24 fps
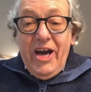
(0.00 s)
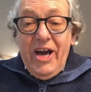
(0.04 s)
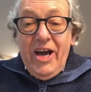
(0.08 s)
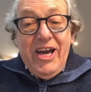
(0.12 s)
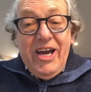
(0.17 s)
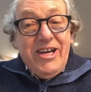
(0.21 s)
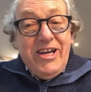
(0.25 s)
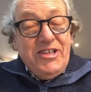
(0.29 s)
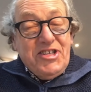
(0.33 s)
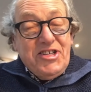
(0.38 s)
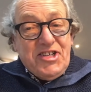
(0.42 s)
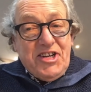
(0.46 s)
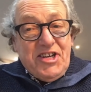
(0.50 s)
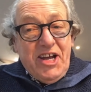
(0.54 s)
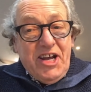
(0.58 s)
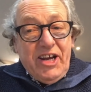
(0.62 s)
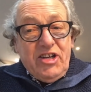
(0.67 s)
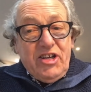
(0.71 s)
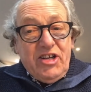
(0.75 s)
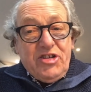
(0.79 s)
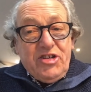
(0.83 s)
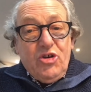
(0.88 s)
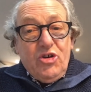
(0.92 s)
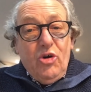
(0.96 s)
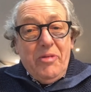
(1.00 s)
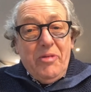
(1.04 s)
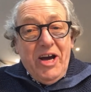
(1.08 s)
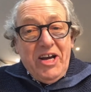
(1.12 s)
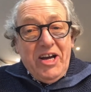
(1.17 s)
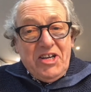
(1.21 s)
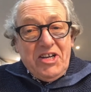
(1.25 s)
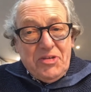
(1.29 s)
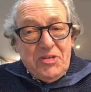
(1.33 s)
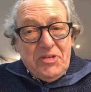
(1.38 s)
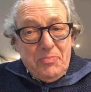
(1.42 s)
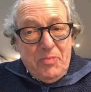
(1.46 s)
instincts, all my
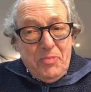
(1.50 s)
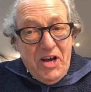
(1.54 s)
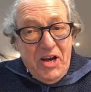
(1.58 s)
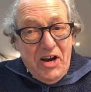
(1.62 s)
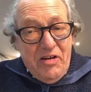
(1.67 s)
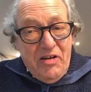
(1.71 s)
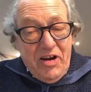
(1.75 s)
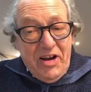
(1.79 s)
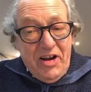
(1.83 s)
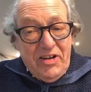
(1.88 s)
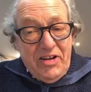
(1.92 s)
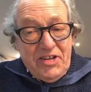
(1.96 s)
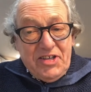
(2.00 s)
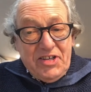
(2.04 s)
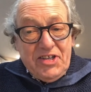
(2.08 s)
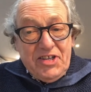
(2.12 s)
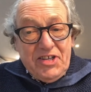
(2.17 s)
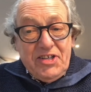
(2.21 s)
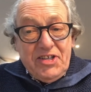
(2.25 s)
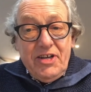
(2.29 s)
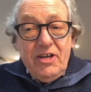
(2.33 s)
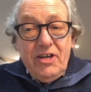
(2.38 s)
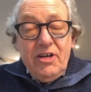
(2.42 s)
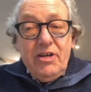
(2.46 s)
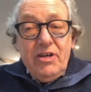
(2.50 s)
experience